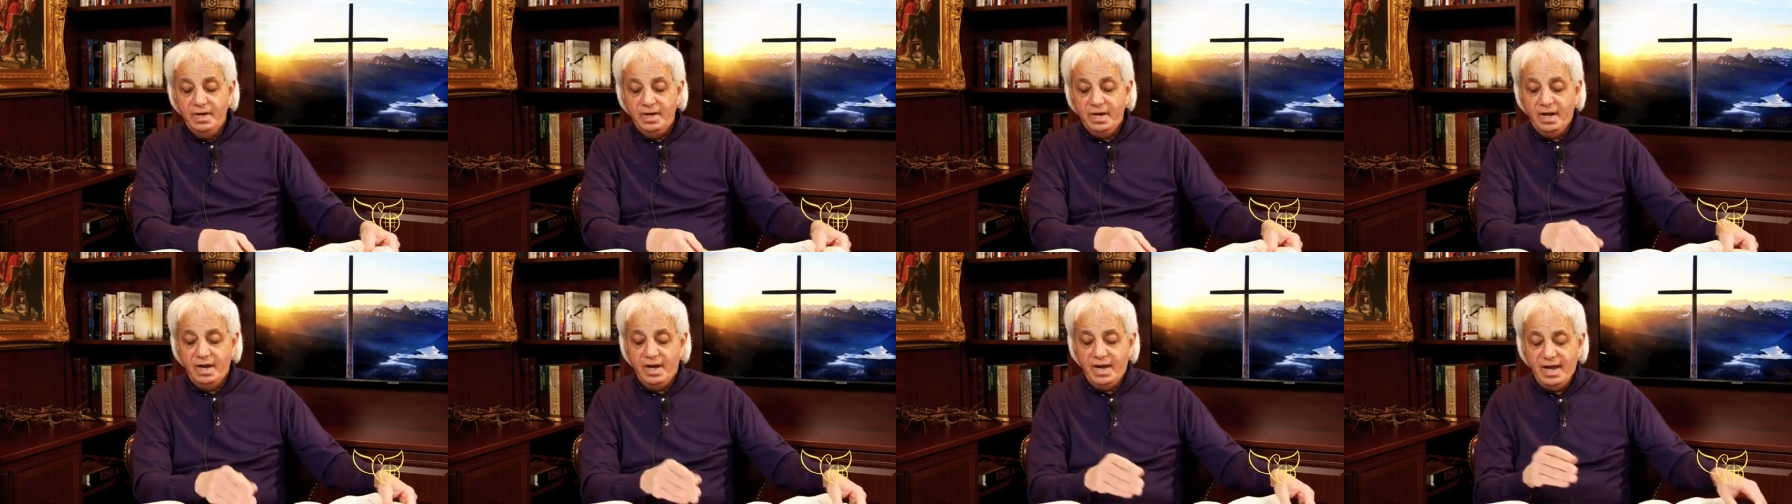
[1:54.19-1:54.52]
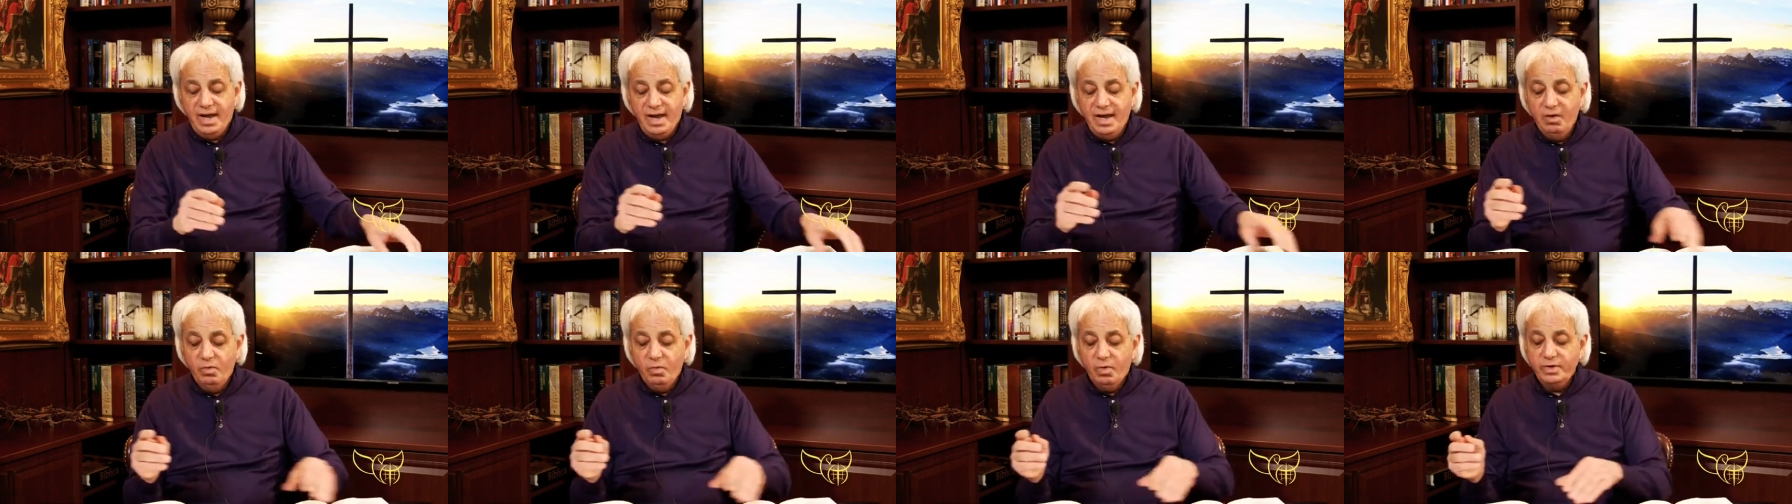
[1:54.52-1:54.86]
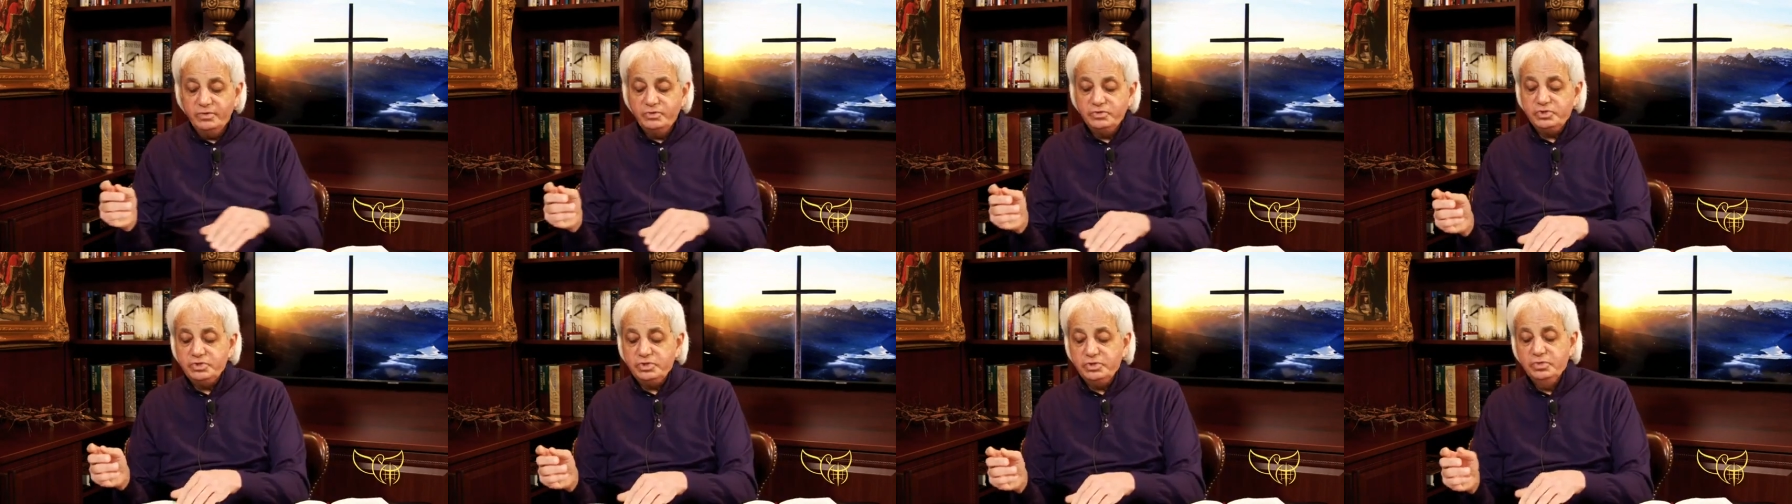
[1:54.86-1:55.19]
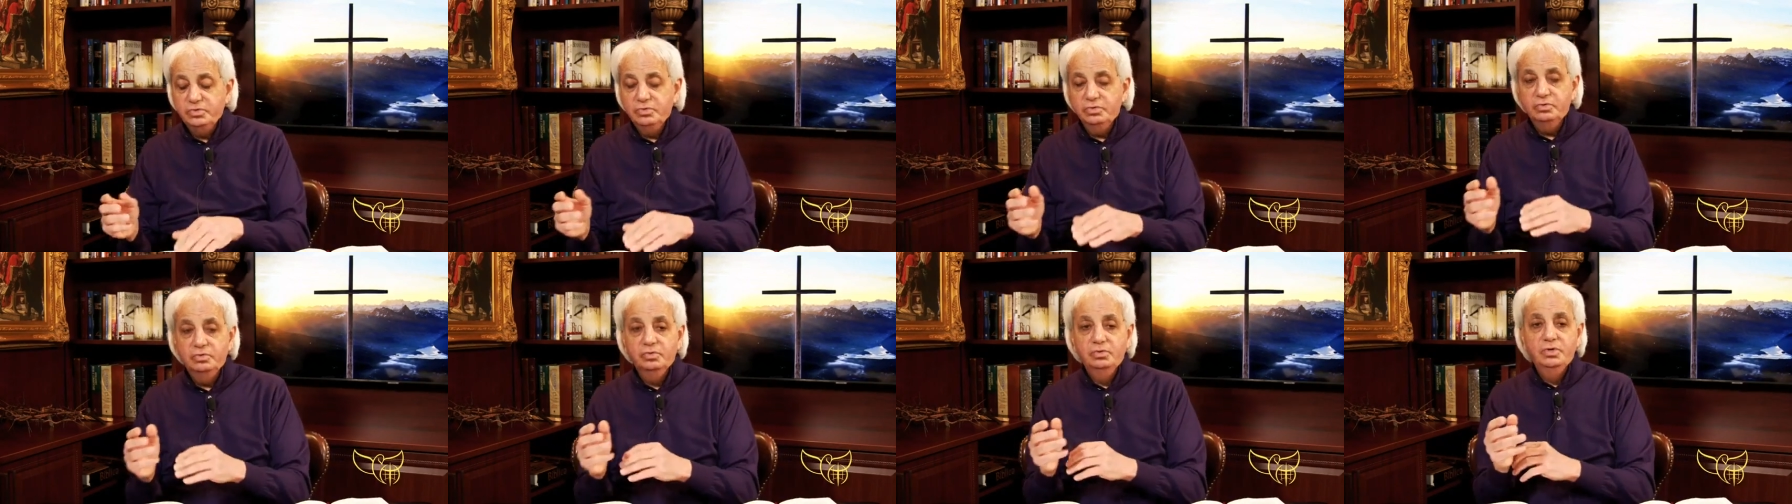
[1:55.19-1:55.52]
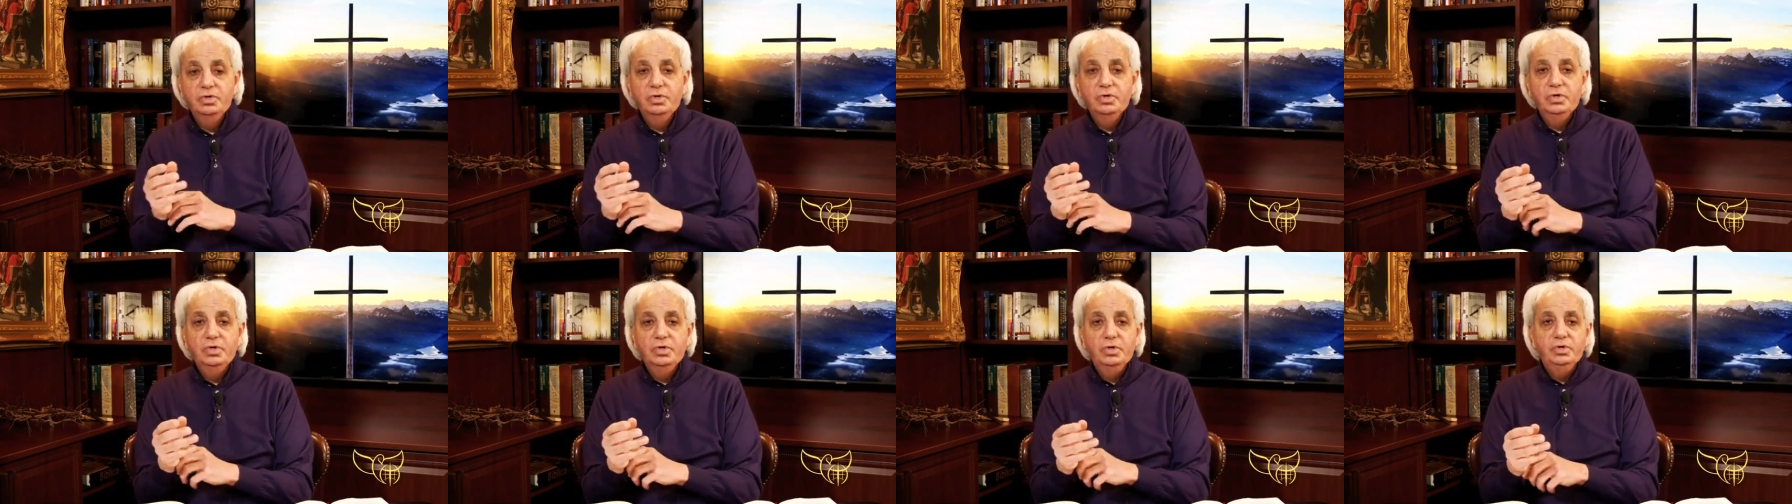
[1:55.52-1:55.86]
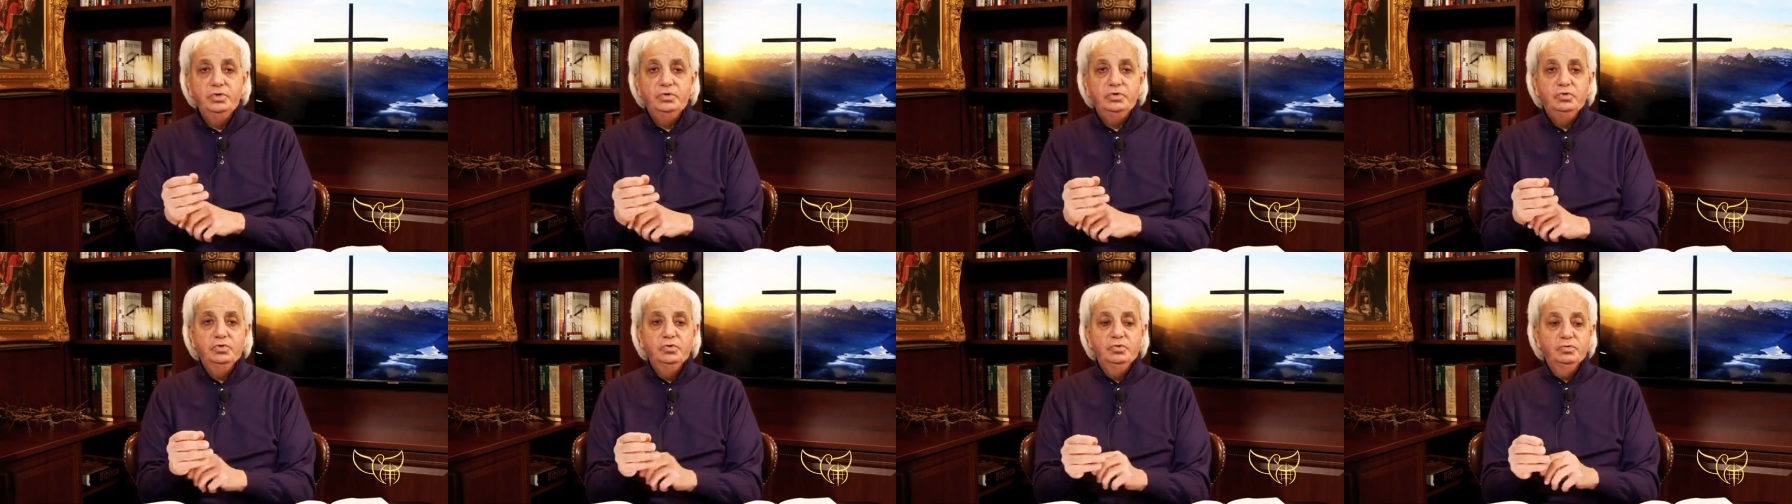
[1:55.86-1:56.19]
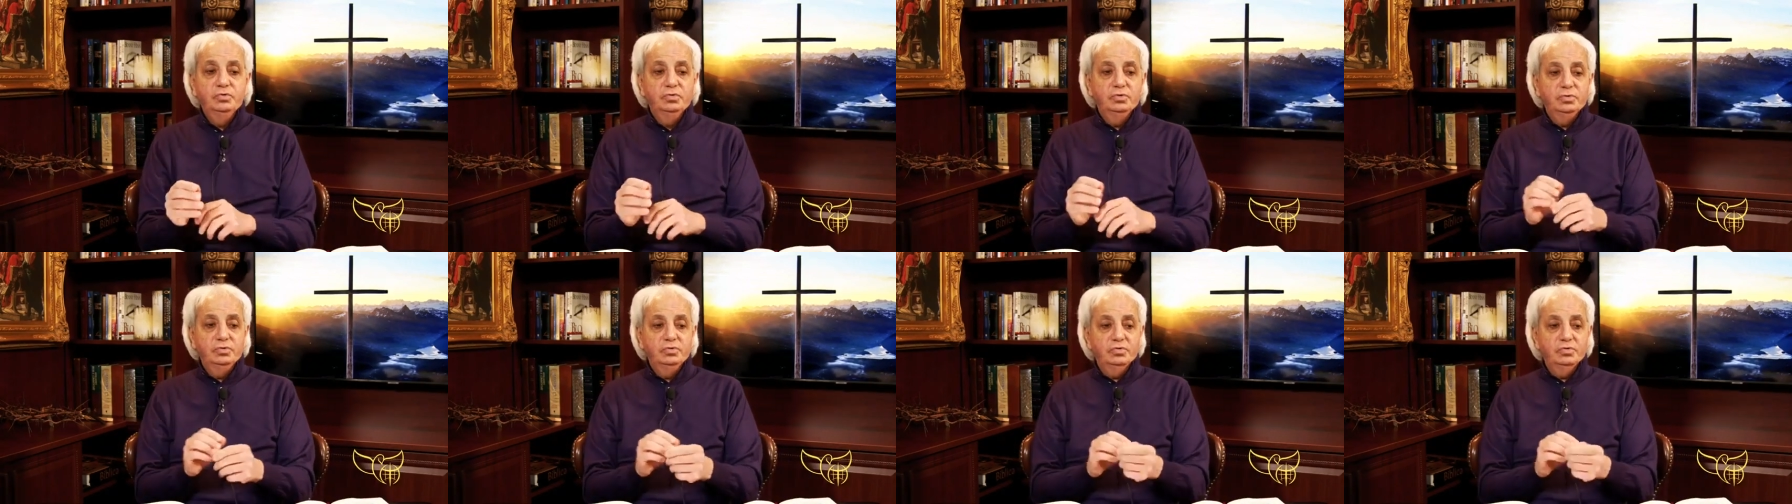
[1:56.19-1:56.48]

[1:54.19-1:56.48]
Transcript: Now, I want you to